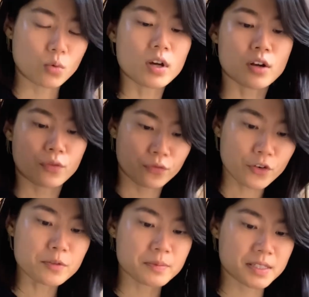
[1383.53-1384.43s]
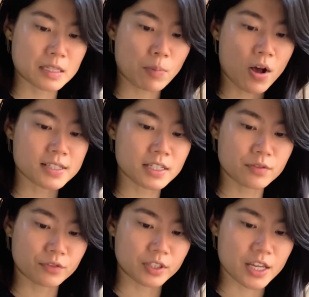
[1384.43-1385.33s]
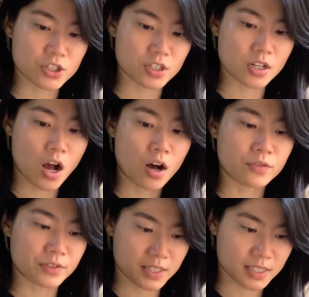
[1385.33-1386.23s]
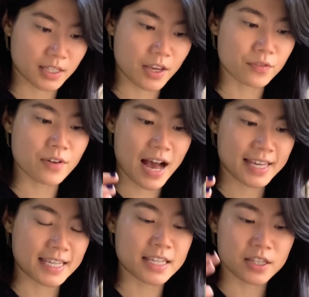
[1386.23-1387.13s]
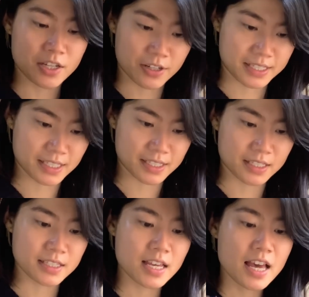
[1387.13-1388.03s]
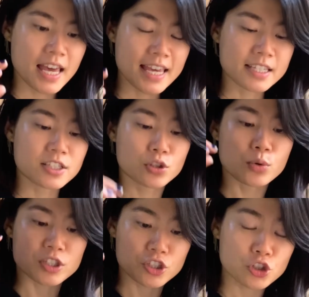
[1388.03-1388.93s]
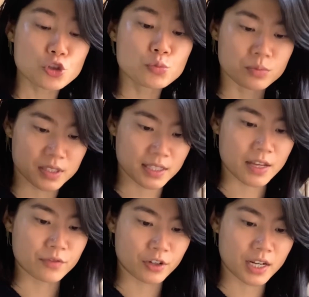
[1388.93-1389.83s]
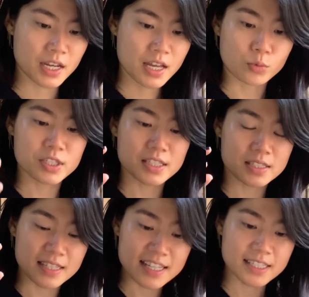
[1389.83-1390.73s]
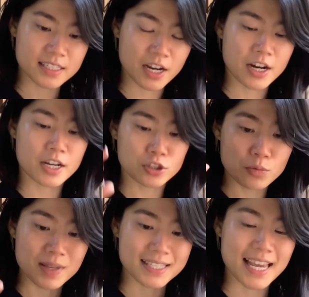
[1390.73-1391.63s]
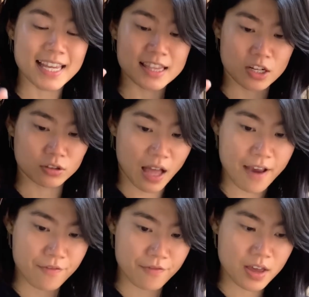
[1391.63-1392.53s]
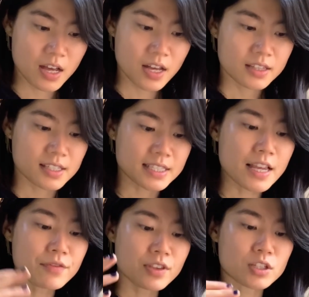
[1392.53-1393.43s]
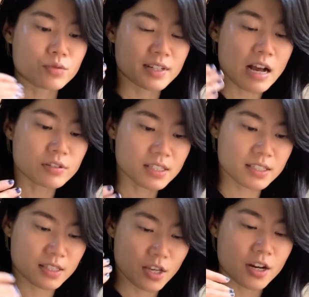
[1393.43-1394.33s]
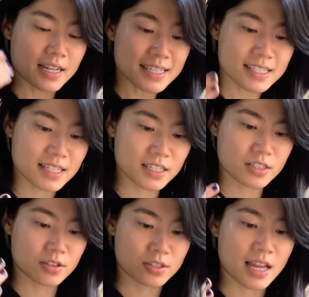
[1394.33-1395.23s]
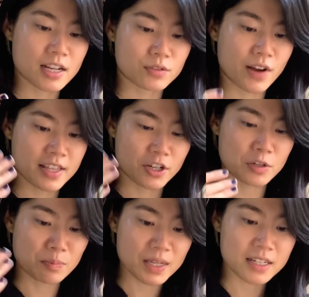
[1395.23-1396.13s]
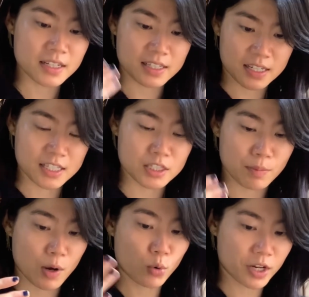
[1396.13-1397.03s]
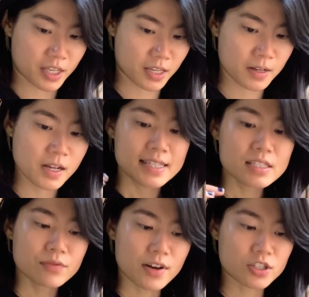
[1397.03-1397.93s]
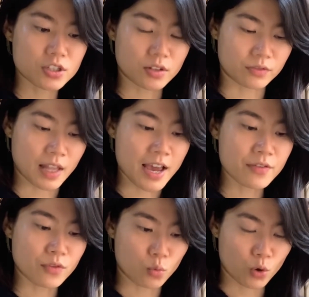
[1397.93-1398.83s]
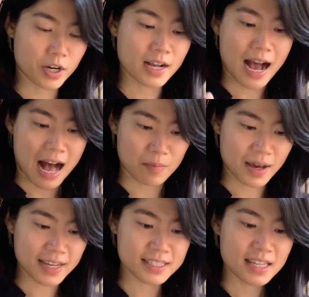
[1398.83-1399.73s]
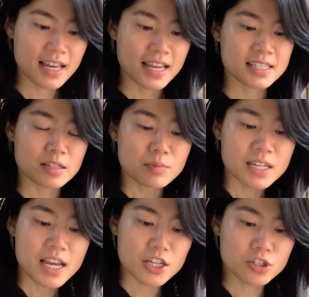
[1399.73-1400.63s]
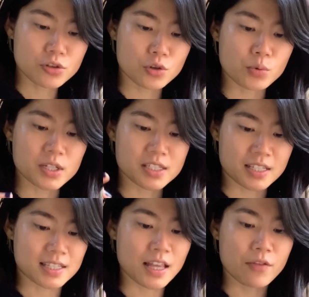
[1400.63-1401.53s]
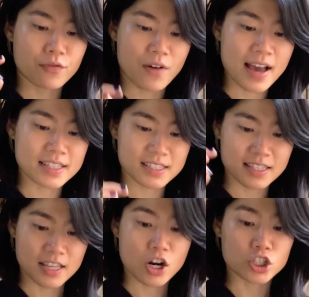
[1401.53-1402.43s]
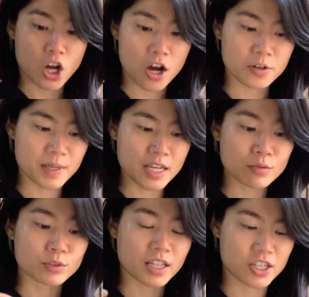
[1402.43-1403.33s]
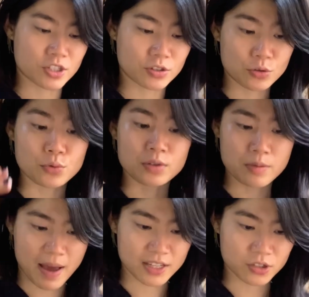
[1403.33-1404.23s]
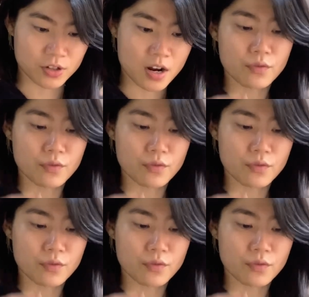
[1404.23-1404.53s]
What affirms the positive relation of the slave, i.e. their existence, is to assume slavery, which is necessary to maintain their life. The slave thus renounces their instincts to satisfy their immediate needs by working. This function of life, work, Arbeit, is the mediation through which the slave finds their autonomy in relation to the master.